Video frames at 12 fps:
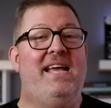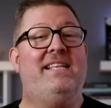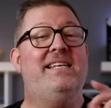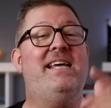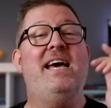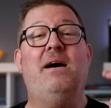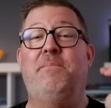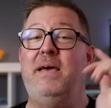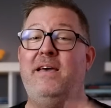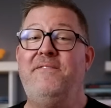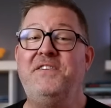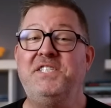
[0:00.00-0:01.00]
it can help
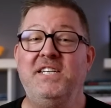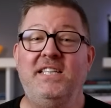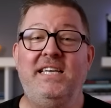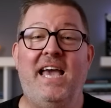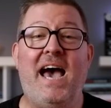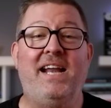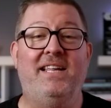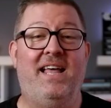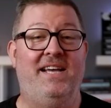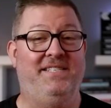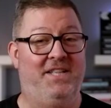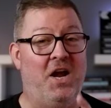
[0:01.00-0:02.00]
efficiently
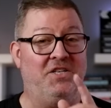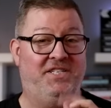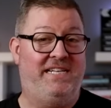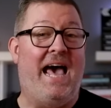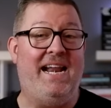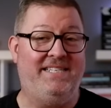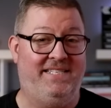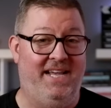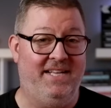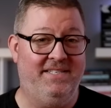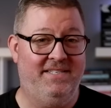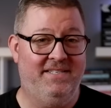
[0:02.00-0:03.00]
analyze large data
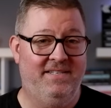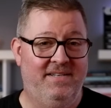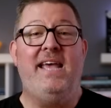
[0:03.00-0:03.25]
sets.